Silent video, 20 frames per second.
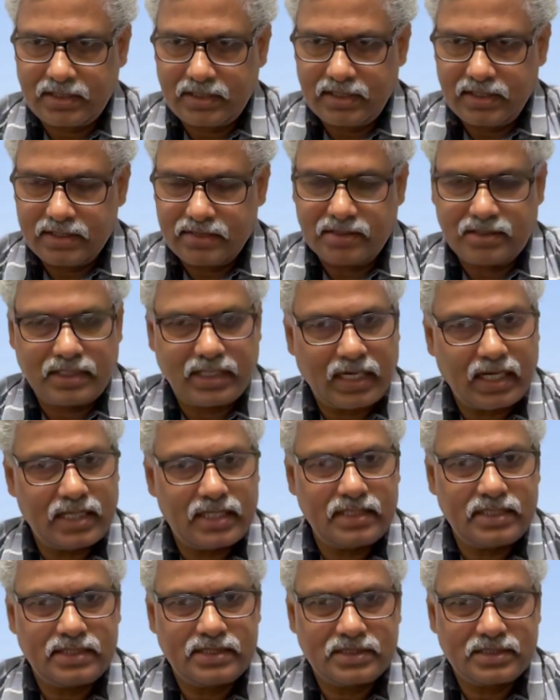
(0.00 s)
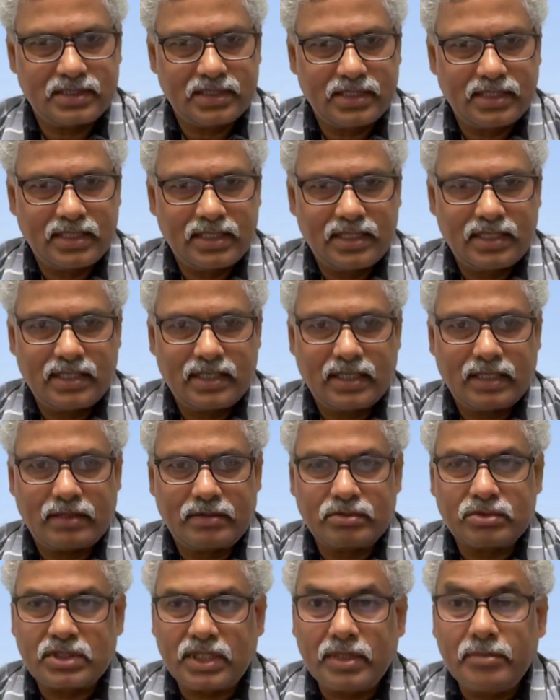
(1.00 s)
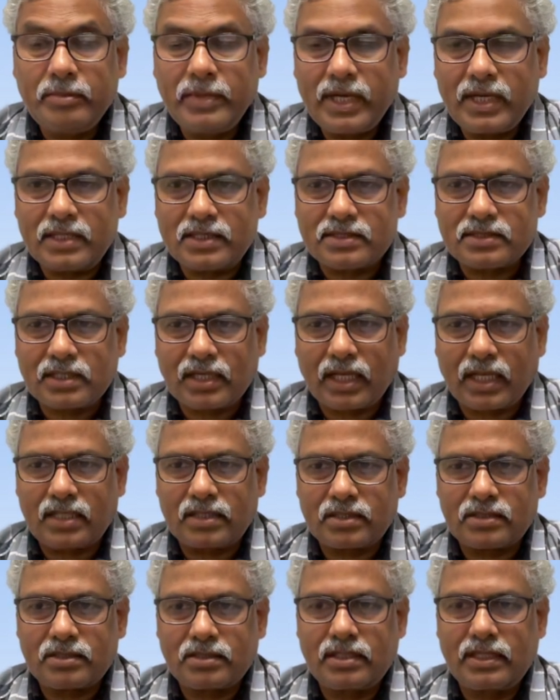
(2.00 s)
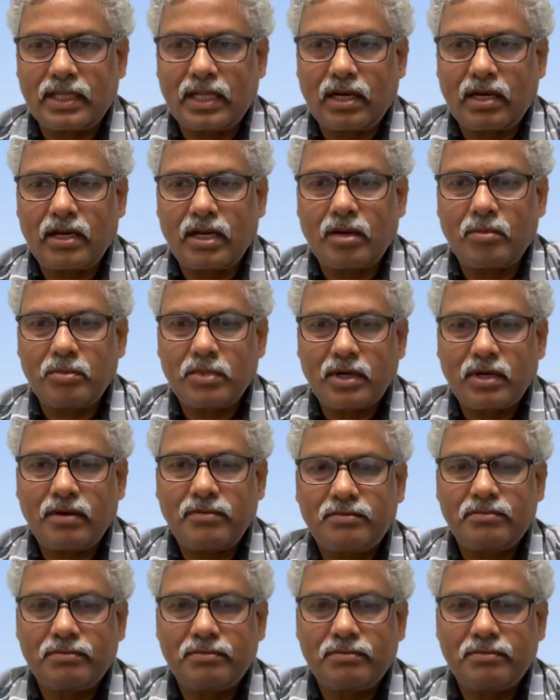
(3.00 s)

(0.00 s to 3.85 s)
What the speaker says: So that is immense. Like, there are a number of